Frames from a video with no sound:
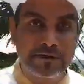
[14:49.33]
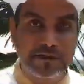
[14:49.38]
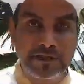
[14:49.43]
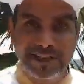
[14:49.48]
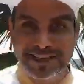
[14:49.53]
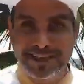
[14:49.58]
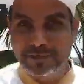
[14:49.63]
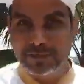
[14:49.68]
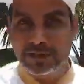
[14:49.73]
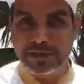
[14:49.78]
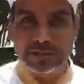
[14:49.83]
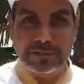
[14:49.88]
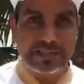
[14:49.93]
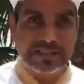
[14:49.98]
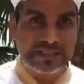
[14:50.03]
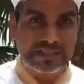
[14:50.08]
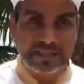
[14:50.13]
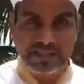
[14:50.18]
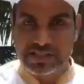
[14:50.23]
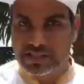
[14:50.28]
you can put them on,
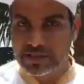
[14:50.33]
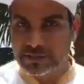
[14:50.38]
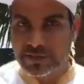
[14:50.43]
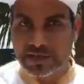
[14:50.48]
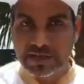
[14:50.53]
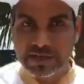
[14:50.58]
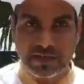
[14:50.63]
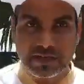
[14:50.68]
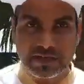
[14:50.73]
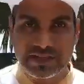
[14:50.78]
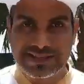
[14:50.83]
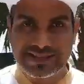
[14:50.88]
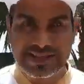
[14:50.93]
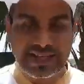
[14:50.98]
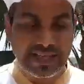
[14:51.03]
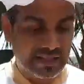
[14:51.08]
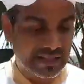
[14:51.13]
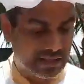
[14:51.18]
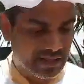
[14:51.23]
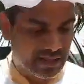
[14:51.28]
just sprinkle in
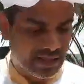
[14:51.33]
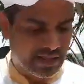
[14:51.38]
salad.